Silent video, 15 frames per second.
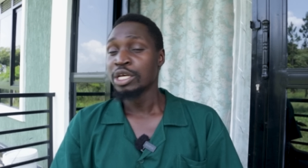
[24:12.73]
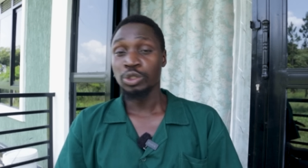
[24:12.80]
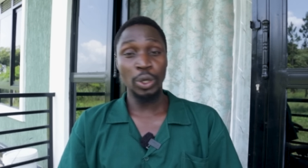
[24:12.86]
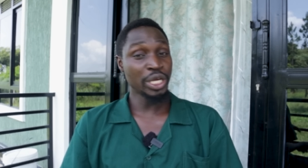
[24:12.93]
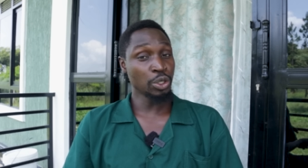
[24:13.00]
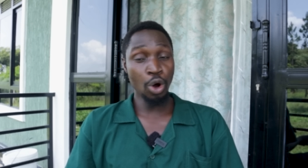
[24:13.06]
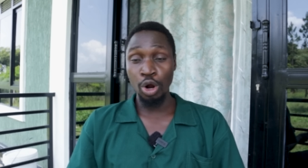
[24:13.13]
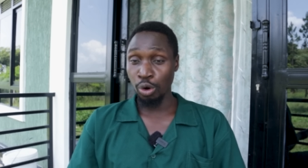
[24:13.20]

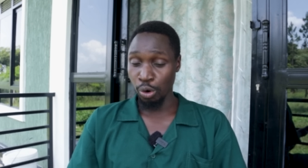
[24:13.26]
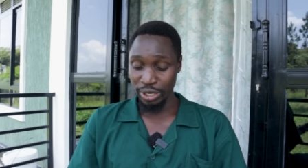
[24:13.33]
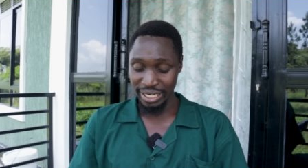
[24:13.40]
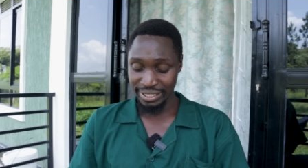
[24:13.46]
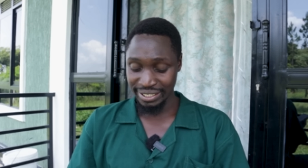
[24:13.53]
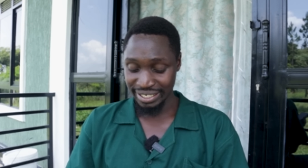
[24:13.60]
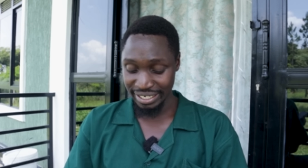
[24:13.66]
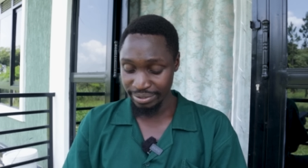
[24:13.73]
So in all
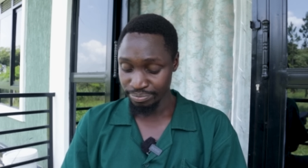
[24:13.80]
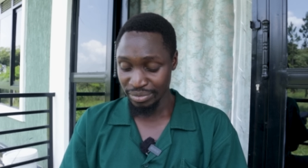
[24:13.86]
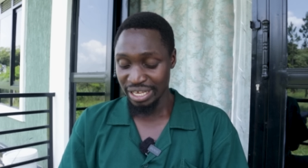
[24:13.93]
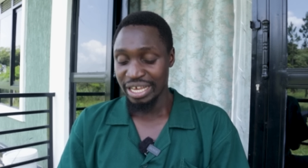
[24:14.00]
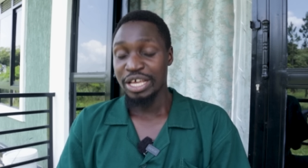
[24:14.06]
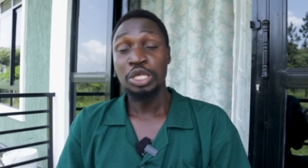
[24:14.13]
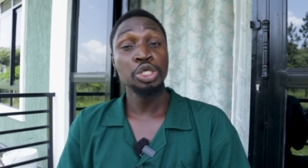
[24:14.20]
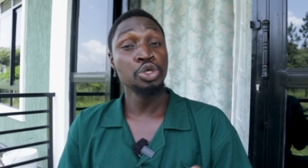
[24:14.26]
honesty,
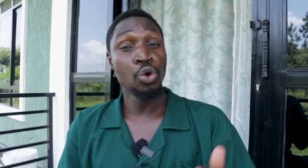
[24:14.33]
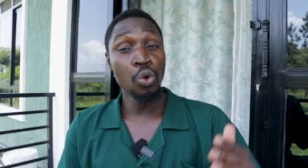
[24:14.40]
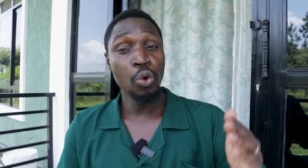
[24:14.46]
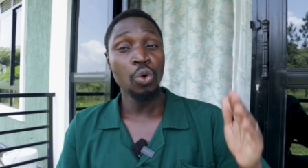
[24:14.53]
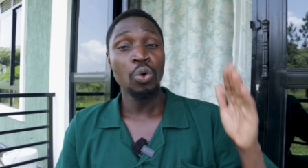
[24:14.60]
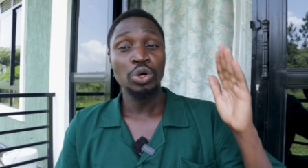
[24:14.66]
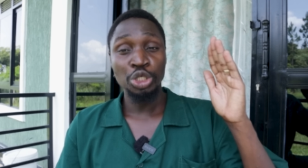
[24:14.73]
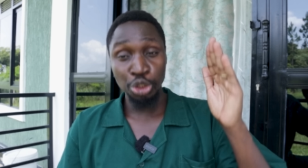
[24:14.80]

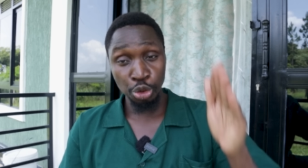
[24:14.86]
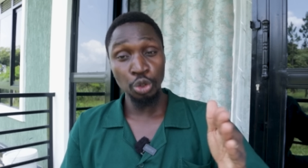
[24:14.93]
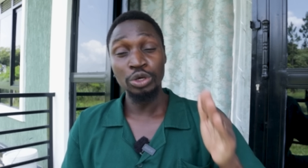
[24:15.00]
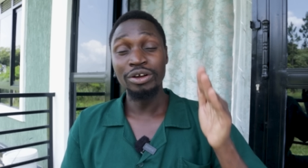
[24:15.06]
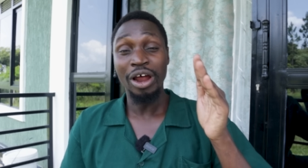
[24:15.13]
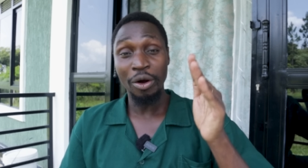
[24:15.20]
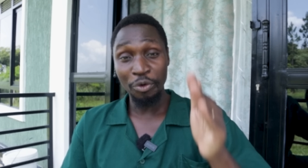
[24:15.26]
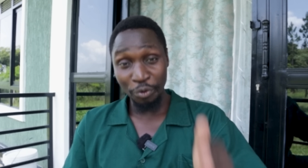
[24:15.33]
you
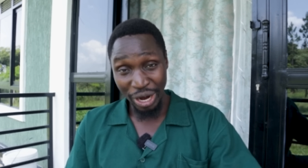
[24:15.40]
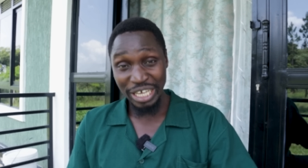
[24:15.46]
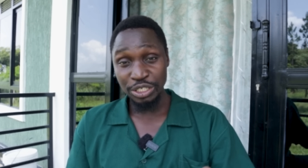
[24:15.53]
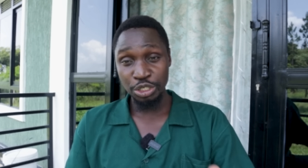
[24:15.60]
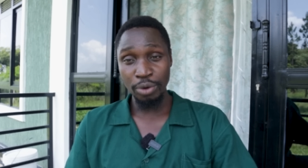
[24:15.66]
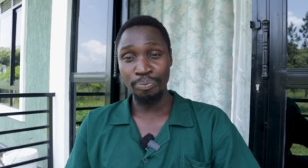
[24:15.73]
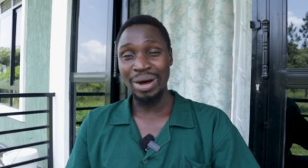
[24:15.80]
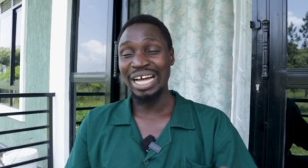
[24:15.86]
should
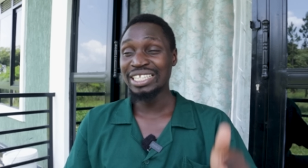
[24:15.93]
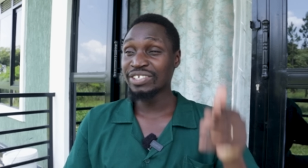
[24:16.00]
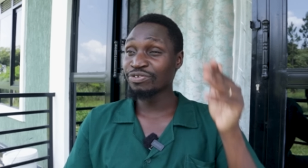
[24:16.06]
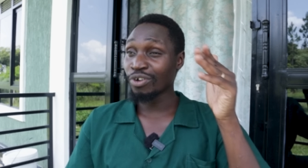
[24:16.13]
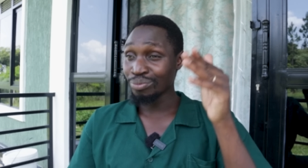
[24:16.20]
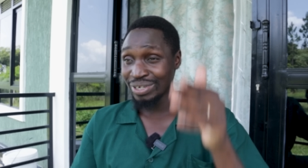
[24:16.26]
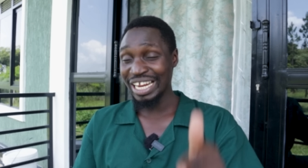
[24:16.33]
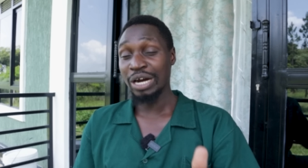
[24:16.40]
raise your birds
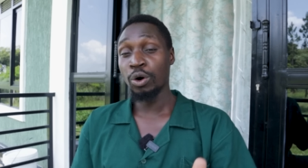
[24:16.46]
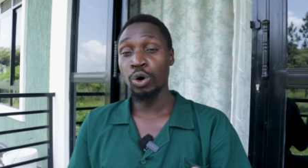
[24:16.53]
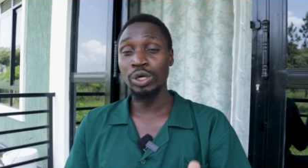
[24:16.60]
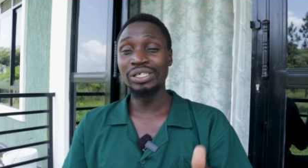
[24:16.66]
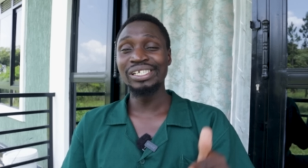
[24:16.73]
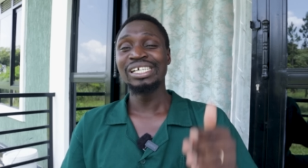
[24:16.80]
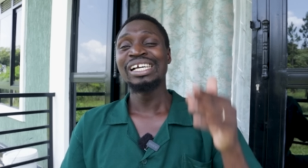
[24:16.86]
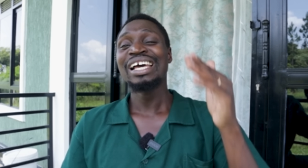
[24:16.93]
from day
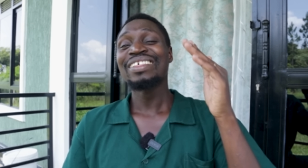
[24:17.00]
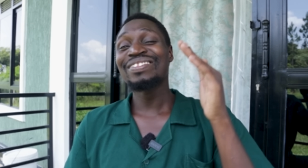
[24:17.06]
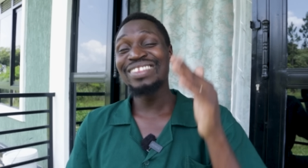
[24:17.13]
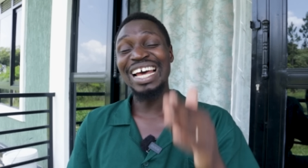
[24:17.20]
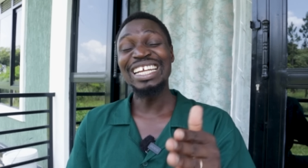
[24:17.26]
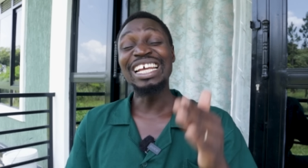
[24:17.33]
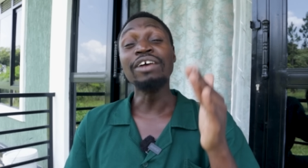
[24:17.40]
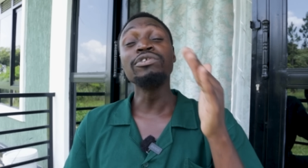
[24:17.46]
old.
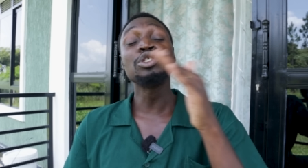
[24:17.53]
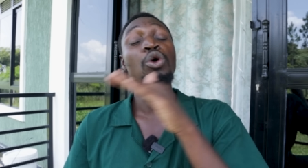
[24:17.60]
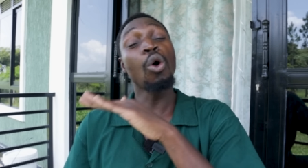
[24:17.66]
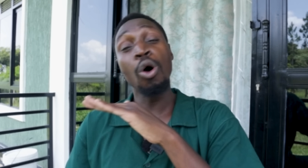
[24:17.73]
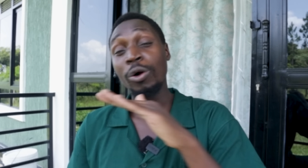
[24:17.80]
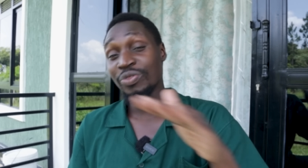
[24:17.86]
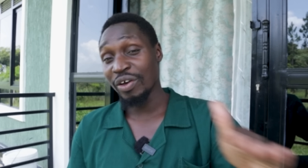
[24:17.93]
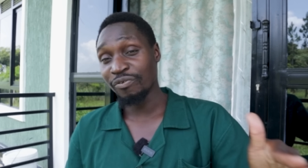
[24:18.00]
That gives you
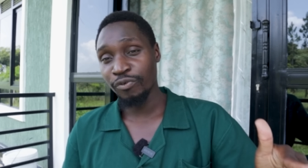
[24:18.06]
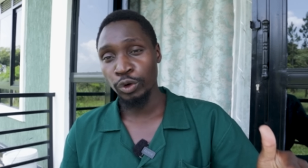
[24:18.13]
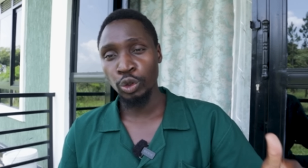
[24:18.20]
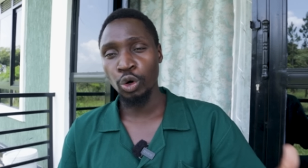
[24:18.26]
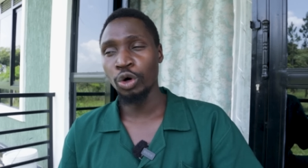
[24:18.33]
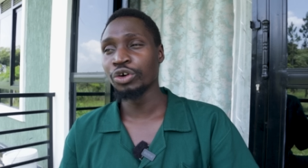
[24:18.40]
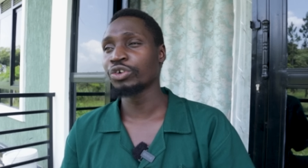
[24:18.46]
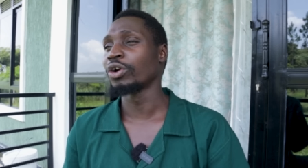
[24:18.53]
all the full
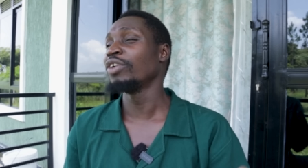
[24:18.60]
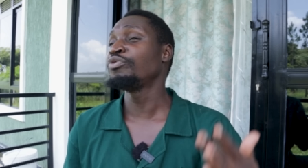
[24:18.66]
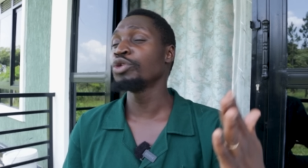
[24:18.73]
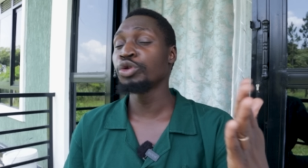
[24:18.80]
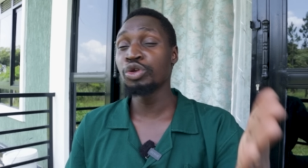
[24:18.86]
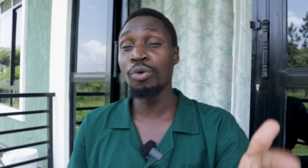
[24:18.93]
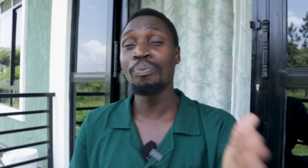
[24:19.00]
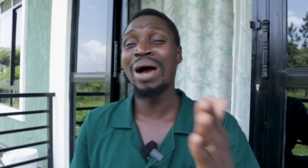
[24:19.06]
control. If
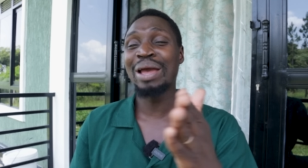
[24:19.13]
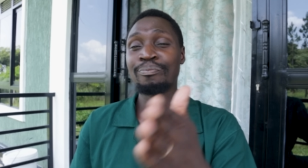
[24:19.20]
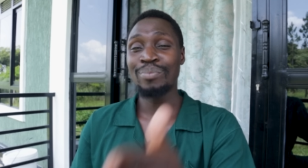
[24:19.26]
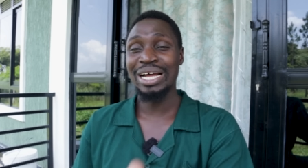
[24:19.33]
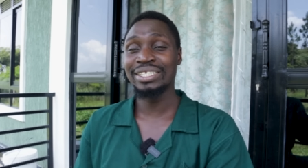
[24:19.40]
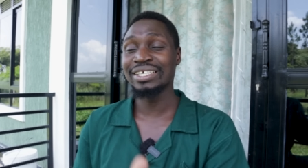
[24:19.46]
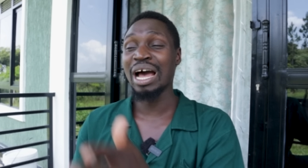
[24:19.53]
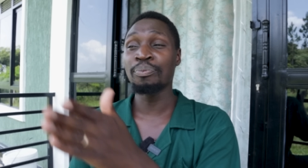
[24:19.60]
you do buy
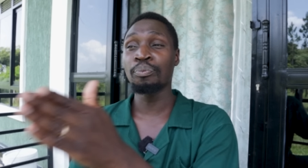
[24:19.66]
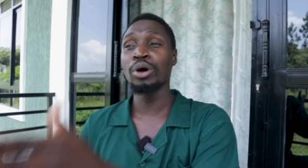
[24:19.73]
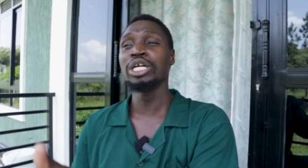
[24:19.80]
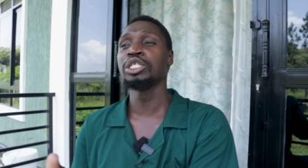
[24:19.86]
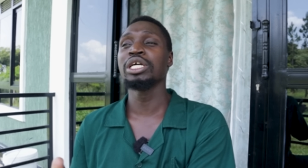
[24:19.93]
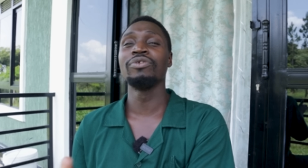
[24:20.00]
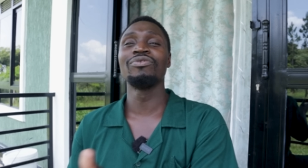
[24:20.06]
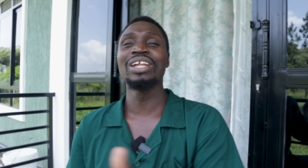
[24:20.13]
birds at
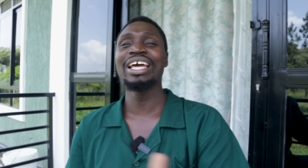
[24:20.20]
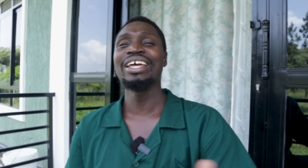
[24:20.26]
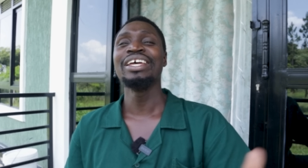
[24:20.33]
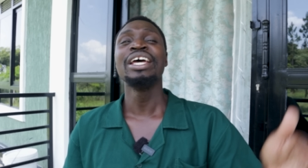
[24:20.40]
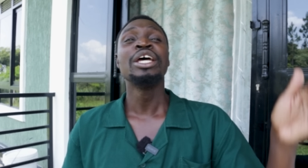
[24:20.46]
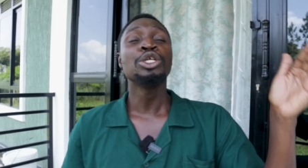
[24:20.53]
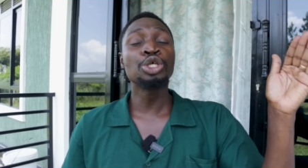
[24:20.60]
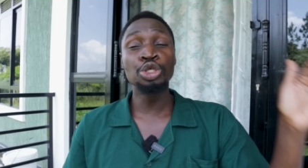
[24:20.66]
point of lay,
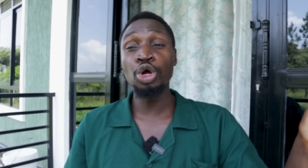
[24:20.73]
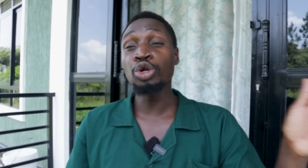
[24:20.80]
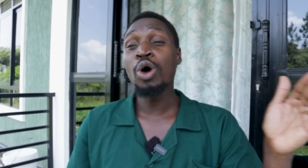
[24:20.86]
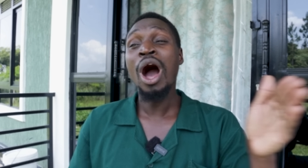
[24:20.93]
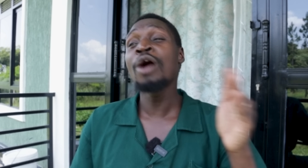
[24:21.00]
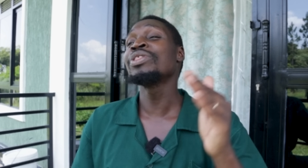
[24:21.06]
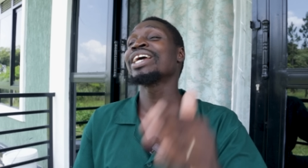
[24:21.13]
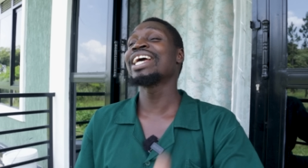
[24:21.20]
you don't know
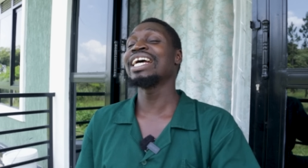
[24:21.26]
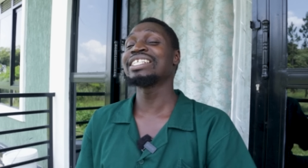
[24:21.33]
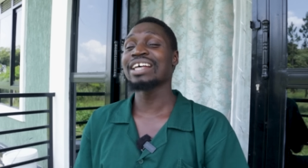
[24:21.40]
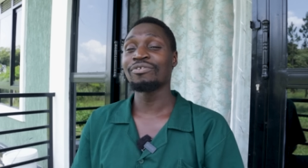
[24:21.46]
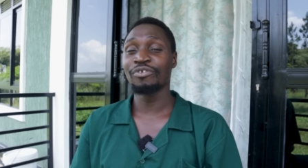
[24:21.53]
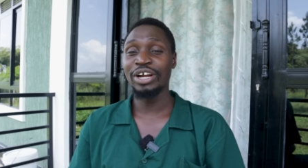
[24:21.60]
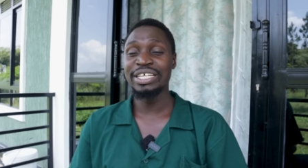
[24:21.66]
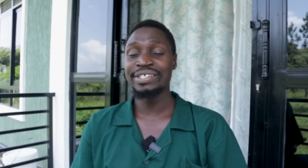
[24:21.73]
how the guys
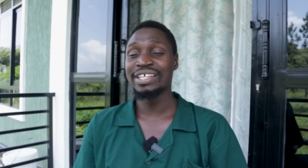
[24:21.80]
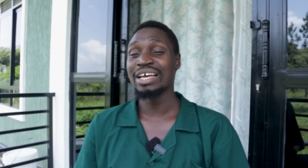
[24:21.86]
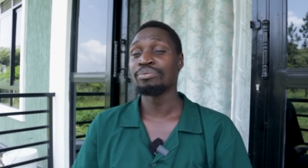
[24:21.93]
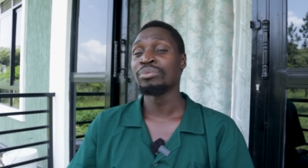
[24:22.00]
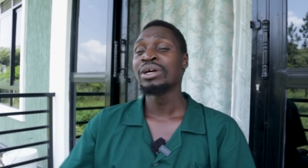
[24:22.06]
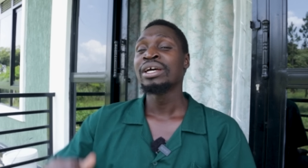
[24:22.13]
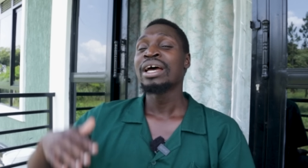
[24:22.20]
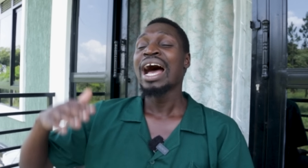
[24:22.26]
have raised
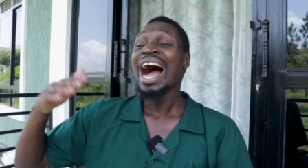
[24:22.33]
them.